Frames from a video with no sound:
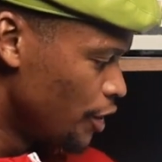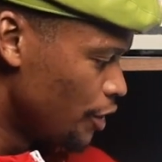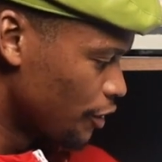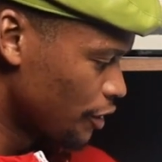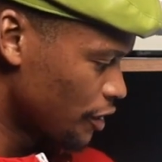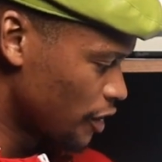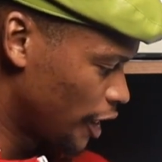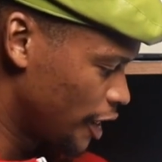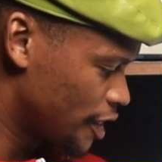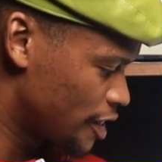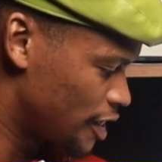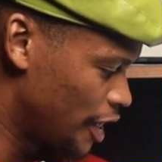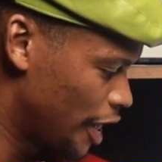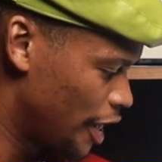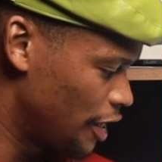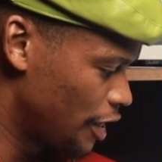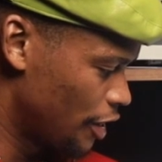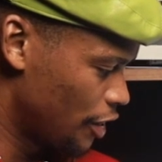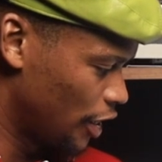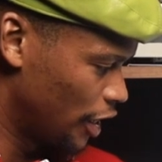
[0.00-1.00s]
This is
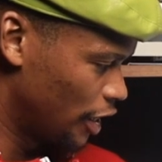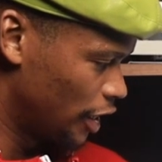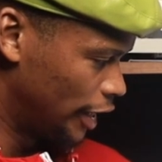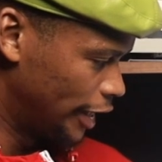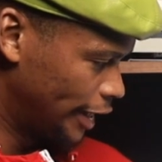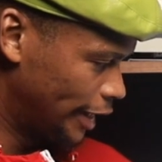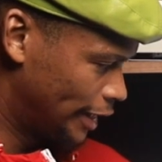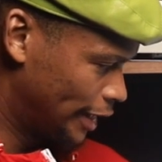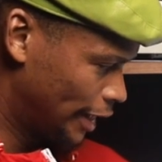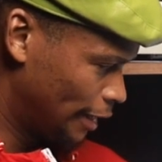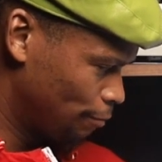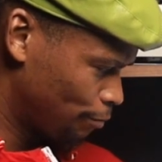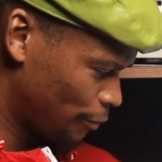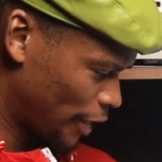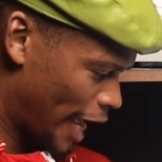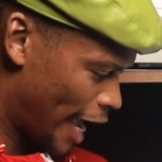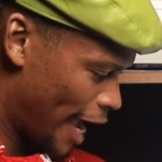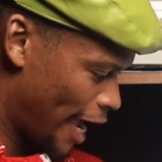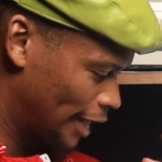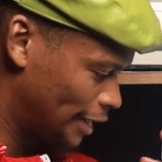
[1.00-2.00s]
then their leader,
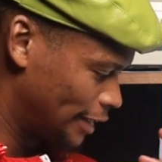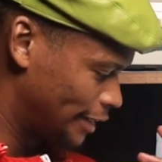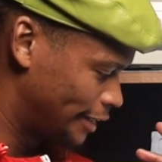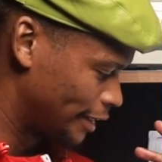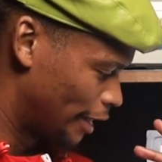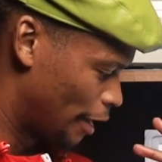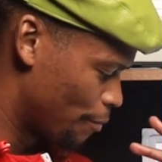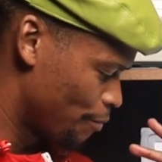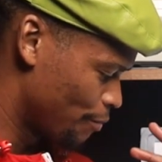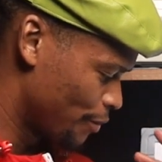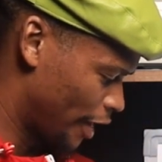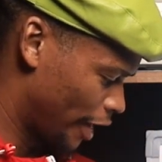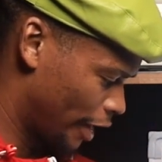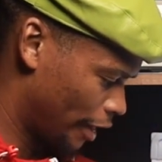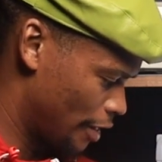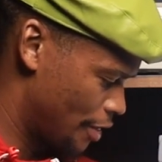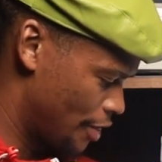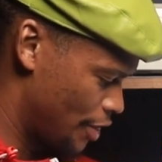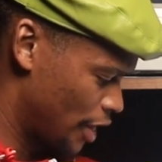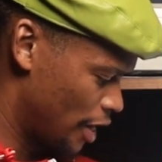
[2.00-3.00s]
and
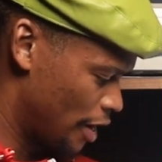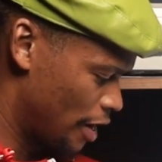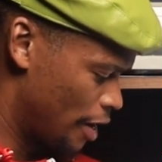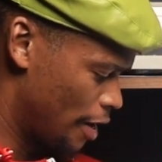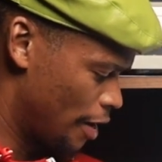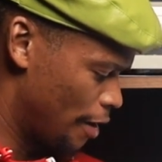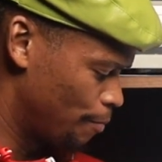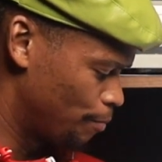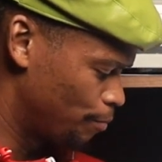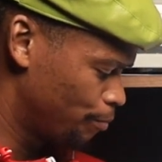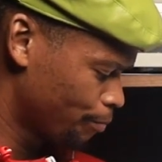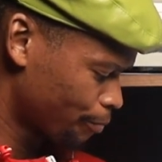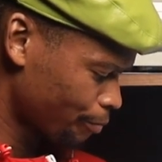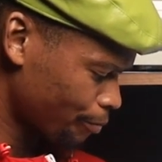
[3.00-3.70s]
they're